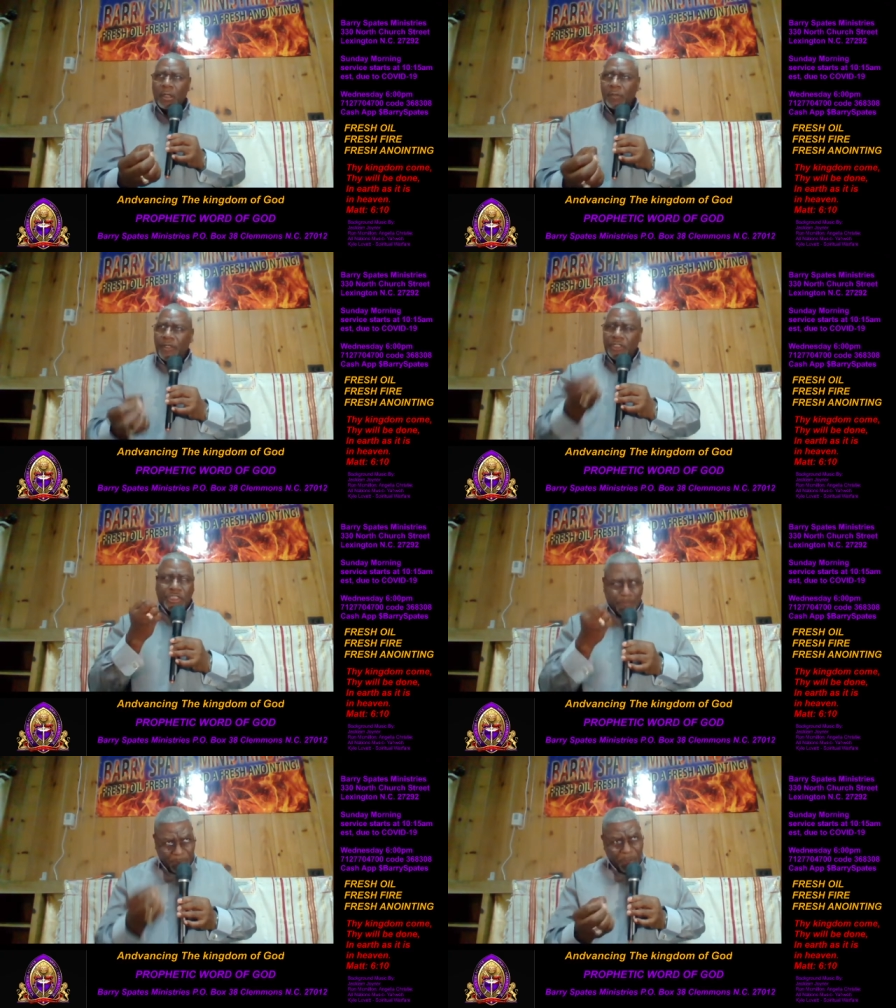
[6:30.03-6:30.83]
The
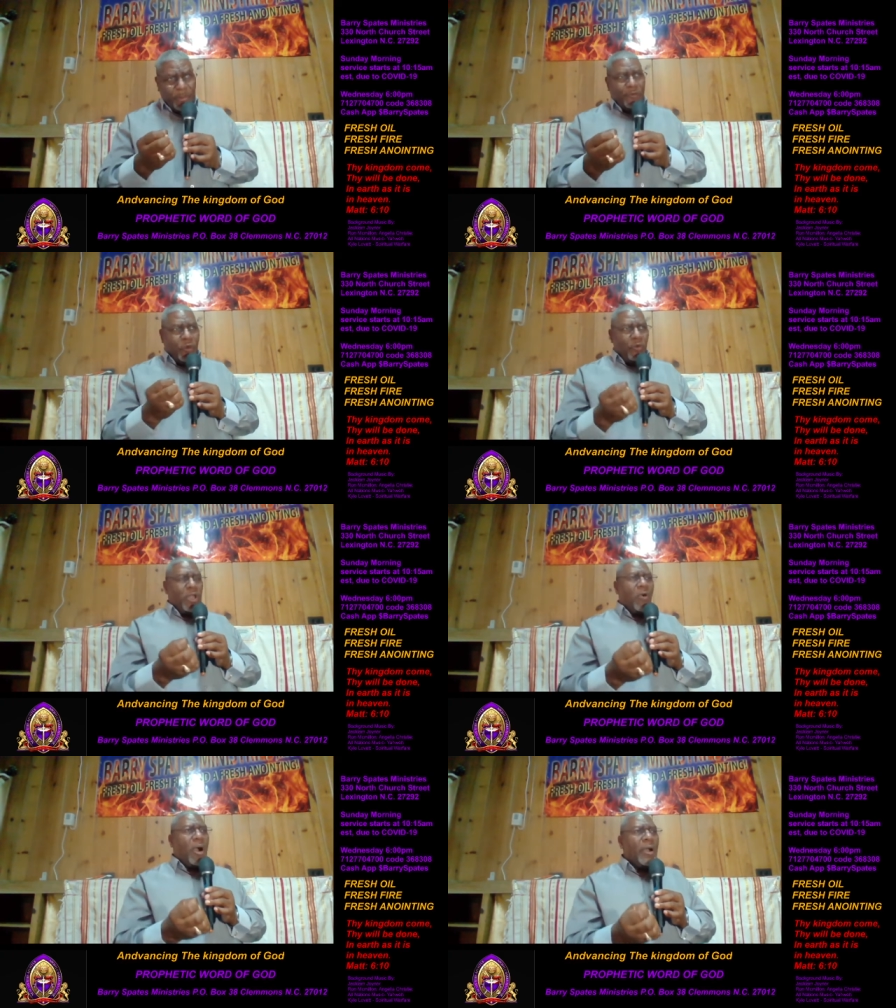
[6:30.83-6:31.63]
spirit of who
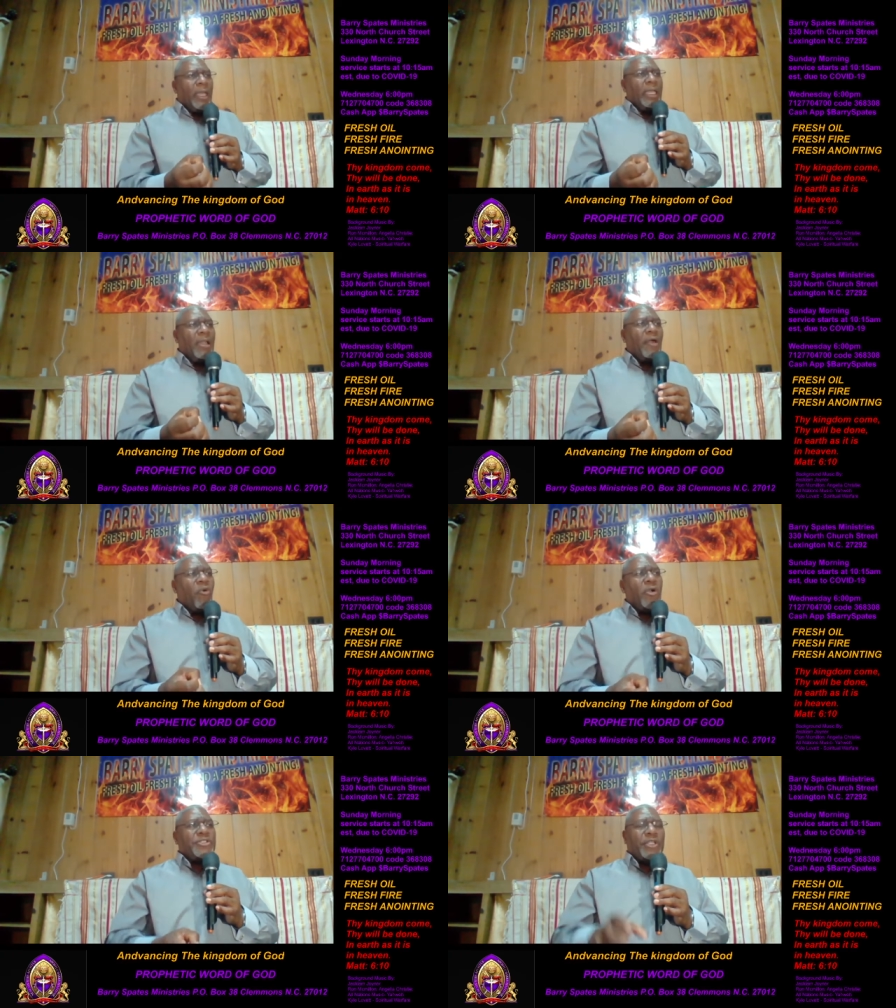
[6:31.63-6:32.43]
you are. In other words,